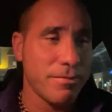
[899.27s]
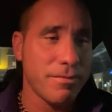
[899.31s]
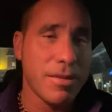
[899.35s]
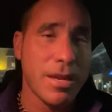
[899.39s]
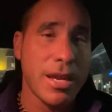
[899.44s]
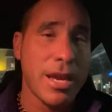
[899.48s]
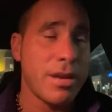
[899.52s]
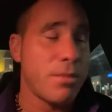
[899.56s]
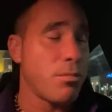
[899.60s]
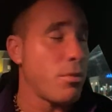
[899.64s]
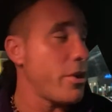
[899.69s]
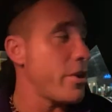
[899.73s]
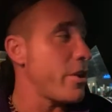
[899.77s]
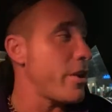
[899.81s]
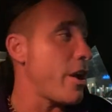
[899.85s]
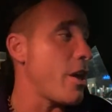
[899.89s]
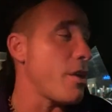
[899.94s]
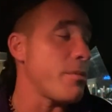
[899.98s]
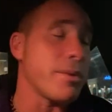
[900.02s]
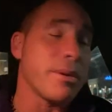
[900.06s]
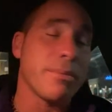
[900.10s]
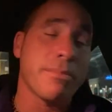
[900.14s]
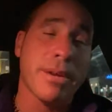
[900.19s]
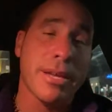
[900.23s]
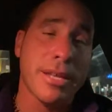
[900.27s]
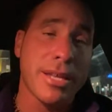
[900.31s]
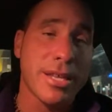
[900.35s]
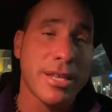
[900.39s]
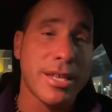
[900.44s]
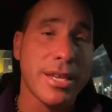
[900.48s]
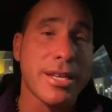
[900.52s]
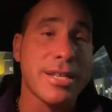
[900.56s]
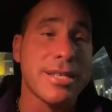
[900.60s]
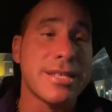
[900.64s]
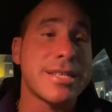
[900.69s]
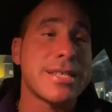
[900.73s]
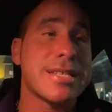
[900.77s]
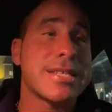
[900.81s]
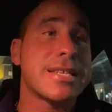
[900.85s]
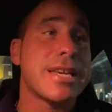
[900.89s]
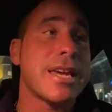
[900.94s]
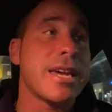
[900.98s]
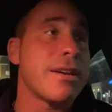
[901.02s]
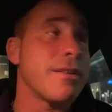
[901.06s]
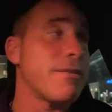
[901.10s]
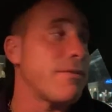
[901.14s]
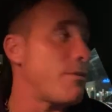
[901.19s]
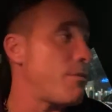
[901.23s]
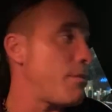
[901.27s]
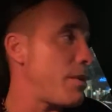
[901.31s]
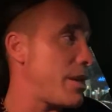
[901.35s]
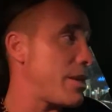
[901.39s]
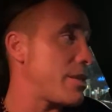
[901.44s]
And wear your helmet, man. That thing saved me.